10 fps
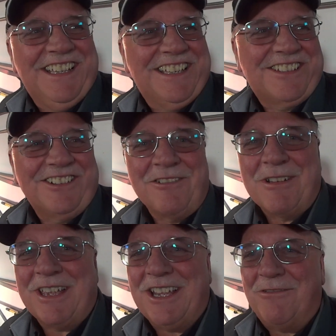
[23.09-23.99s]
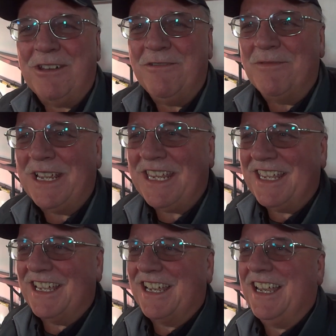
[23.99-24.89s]
So anyway, one of
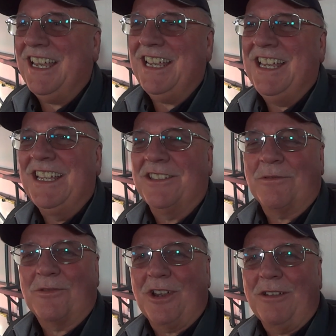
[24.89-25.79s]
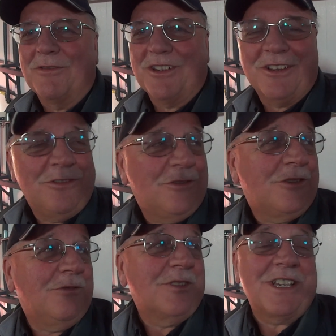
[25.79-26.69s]
my subscribers on
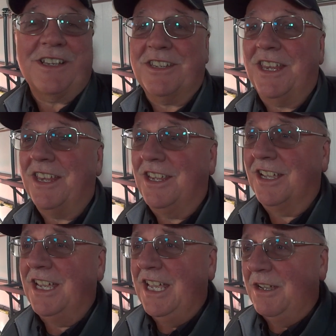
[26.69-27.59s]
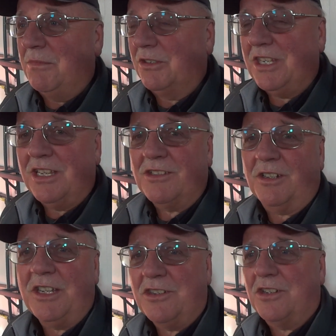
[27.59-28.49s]
YouTube was asking about the
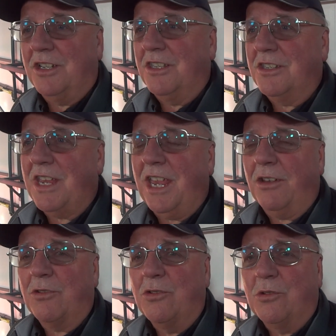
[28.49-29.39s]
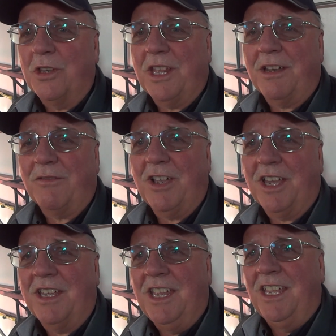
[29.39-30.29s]
insulation on this hangar door that I've
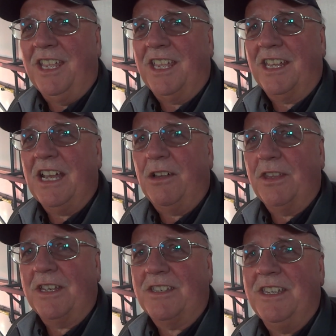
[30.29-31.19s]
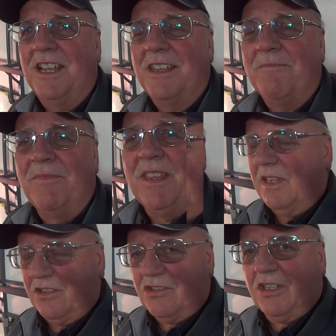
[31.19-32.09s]
got and how that's done.
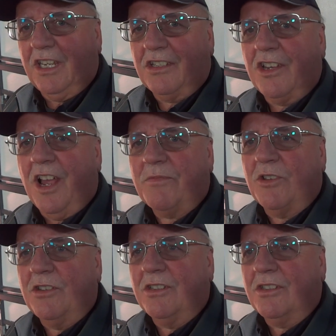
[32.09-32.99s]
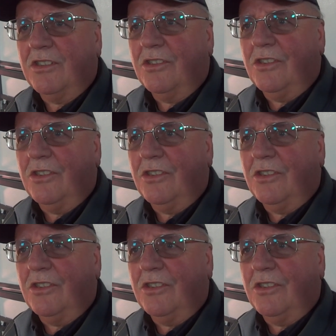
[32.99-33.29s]
It's an option